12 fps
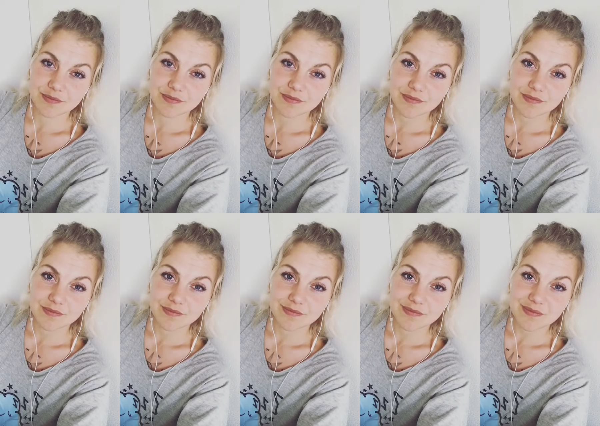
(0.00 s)

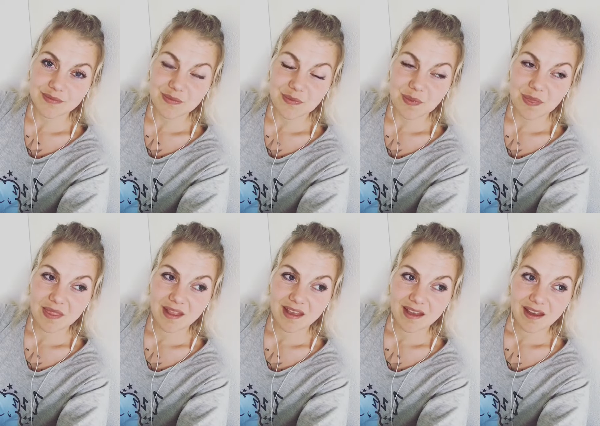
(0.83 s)

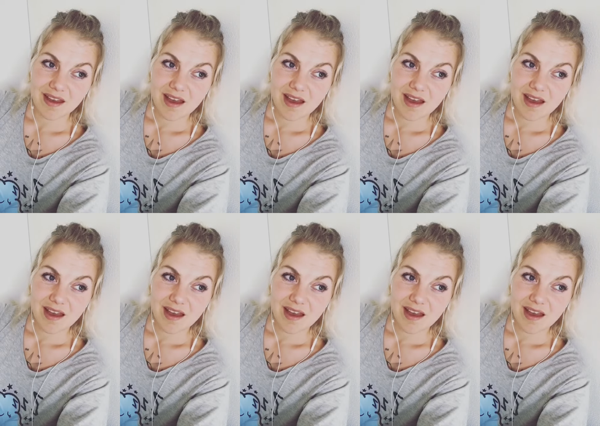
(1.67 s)
(no one is talking)